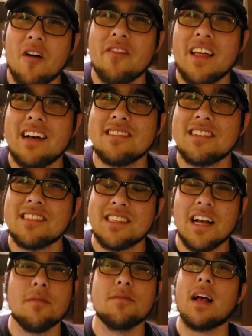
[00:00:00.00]
one thousand
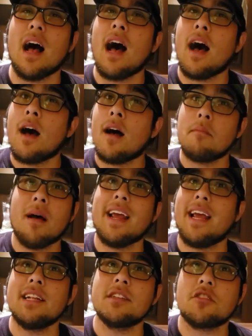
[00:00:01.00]
subs on my
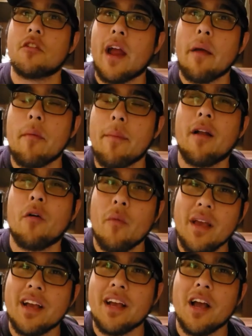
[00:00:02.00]
Instagram about a
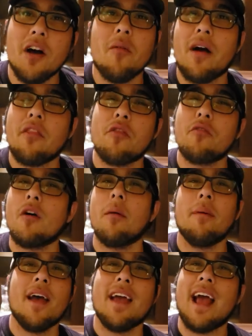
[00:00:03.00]
week ago, I threw
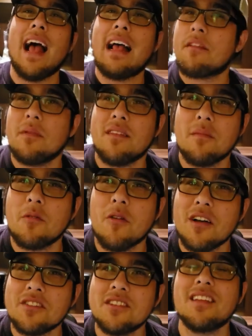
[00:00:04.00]
up, hey, ask me some
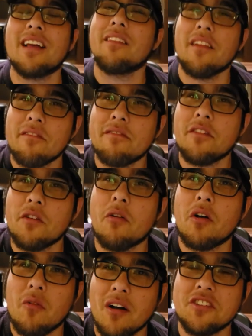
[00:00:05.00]
questions. I love to do
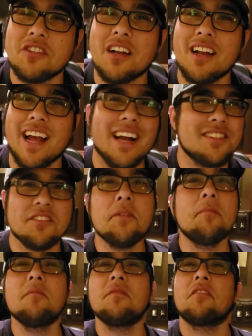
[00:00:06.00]
a question and
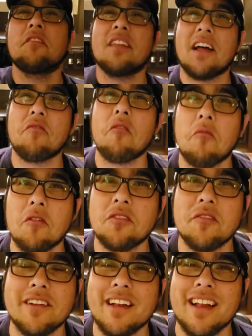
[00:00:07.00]
answer. So that's what we're
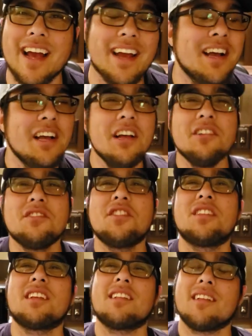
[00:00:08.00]
doing today. So
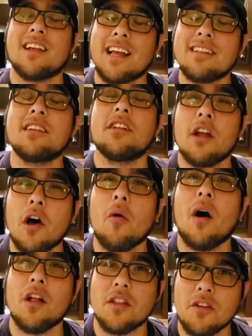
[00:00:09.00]
you get to
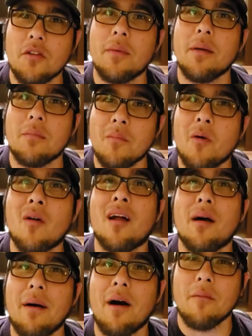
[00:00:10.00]
know a little bit more
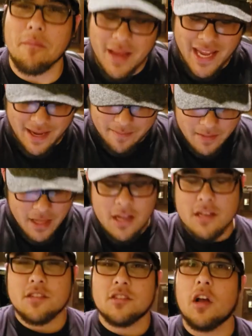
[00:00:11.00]
about me.
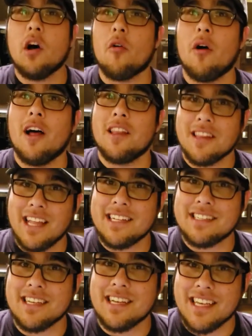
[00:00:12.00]
So
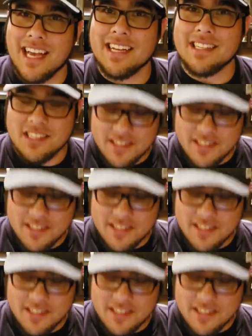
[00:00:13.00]
let's get